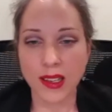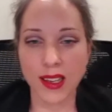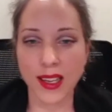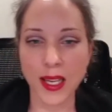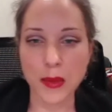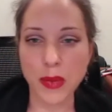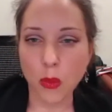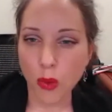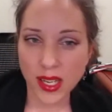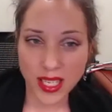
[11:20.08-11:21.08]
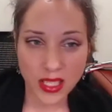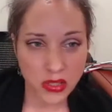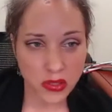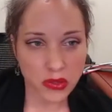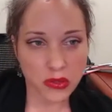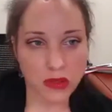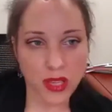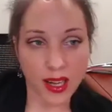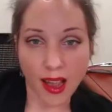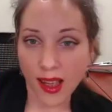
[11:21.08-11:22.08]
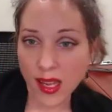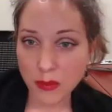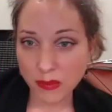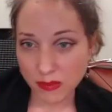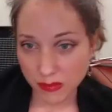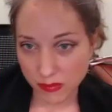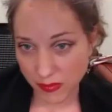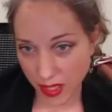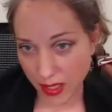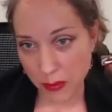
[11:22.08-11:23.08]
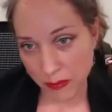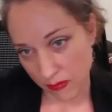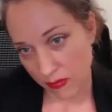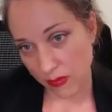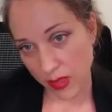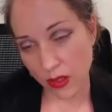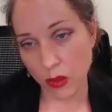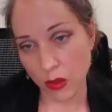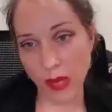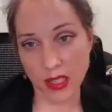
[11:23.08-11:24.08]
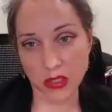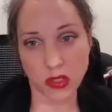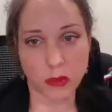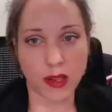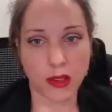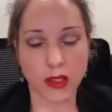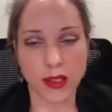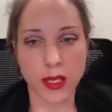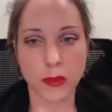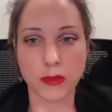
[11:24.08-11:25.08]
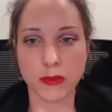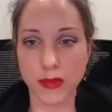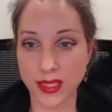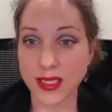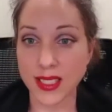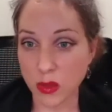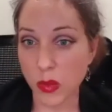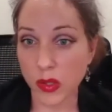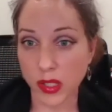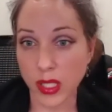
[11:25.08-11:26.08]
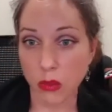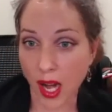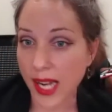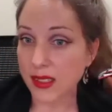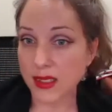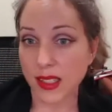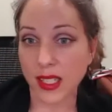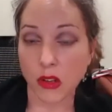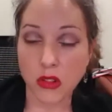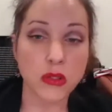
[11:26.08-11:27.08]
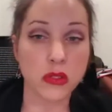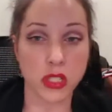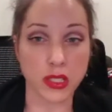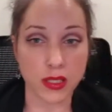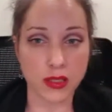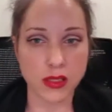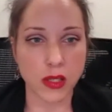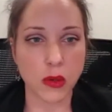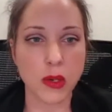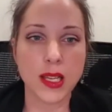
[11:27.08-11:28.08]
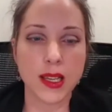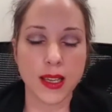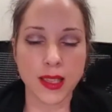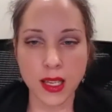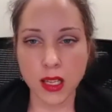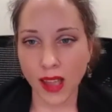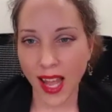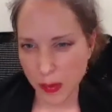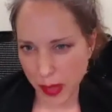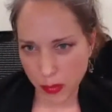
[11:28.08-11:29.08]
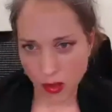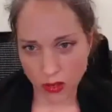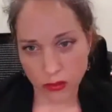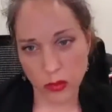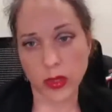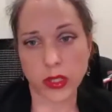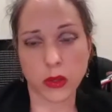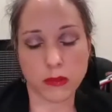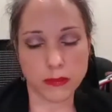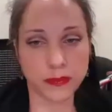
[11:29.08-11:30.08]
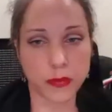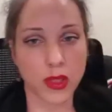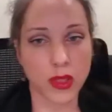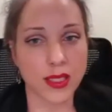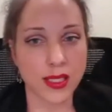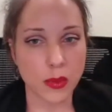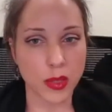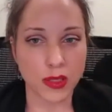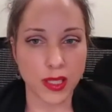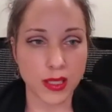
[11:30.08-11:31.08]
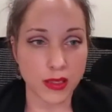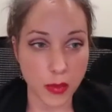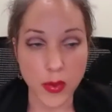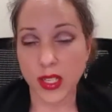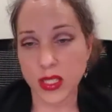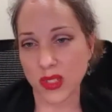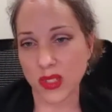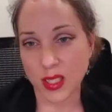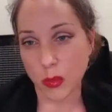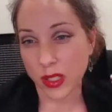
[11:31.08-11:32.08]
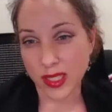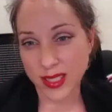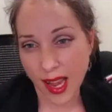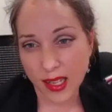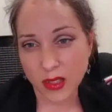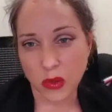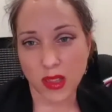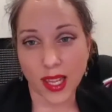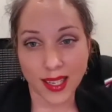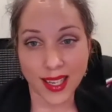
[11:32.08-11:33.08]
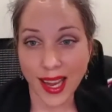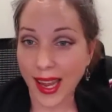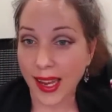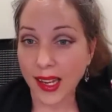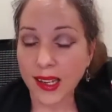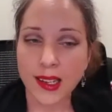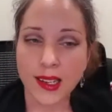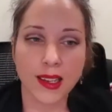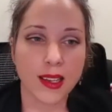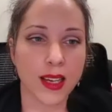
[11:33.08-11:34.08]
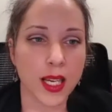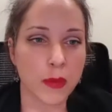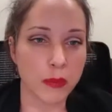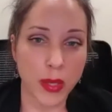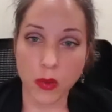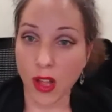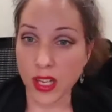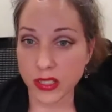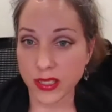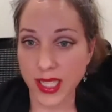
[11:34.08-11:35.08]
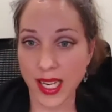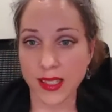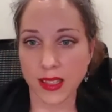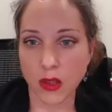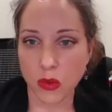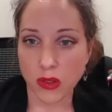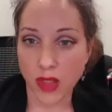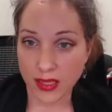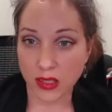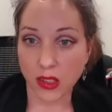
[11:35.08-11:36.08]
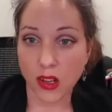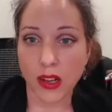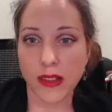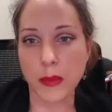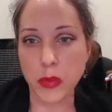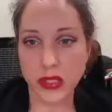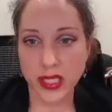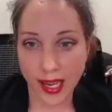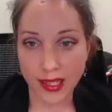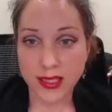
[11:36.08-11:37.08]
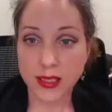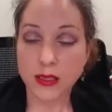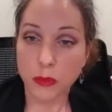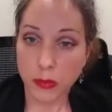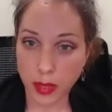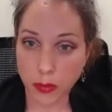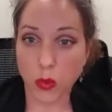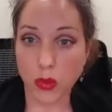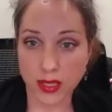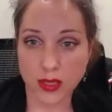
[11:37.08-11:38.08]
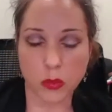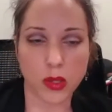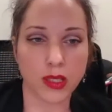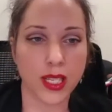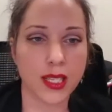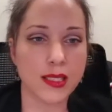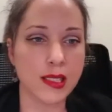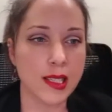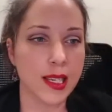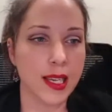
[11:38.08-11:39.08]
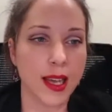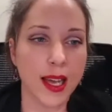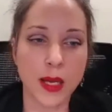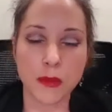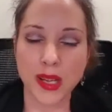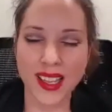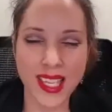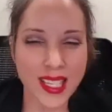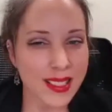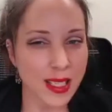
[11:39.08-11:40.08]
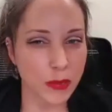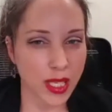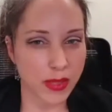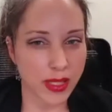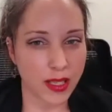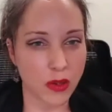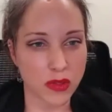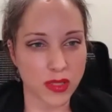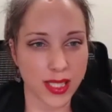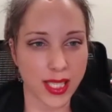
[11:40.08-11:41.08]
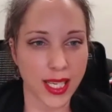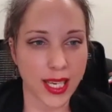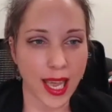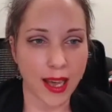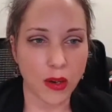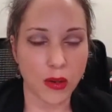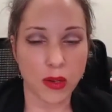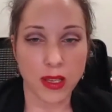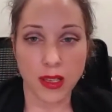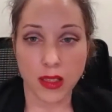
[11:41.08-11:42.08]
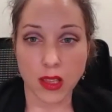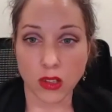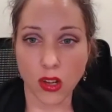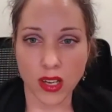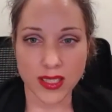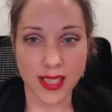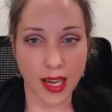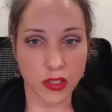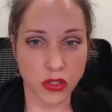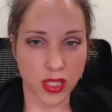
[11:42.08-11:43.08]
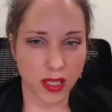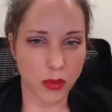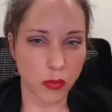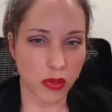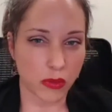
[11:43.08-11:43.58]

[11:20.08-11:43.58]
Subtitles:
But one issue that I'm very passionate about is disability rights and inclusion. And so I think a lot of people are familiar with the Americans with Disabilities Act, or the ADA. And people understand that that's a law that protects people with disabilities. But I think sometimes they don't see how the laws actually can